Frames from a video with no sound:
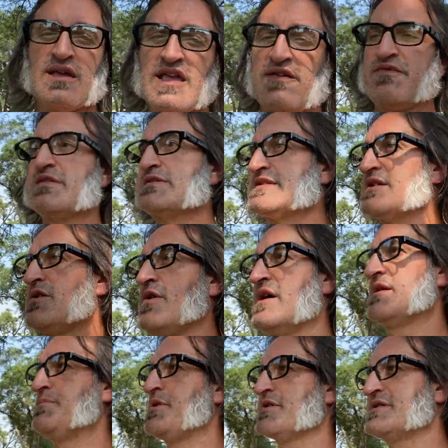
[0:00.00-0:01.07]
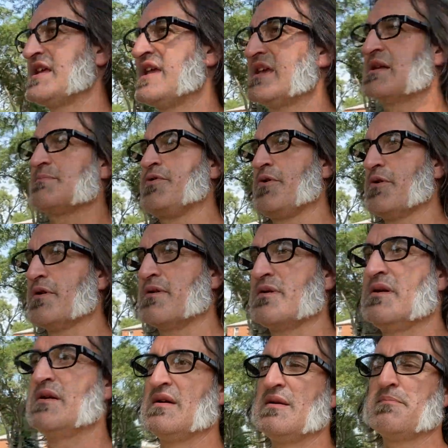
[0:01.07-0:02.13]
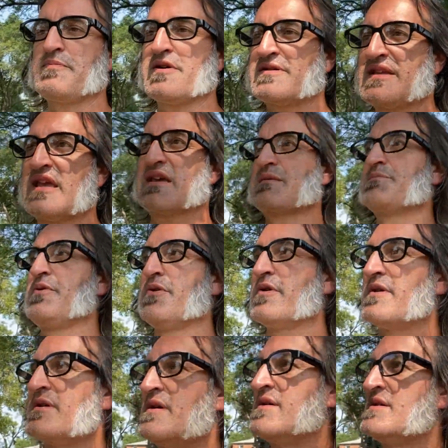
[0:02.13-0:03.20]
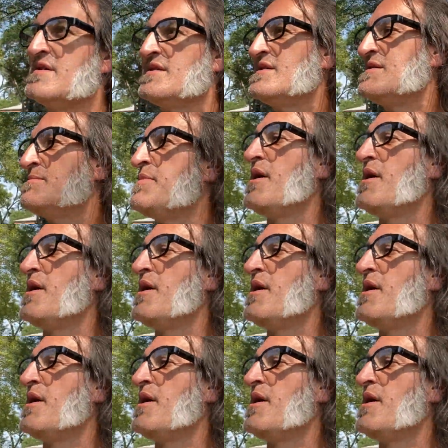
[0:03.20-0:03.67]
If you still want to partake in porn, partake in porn.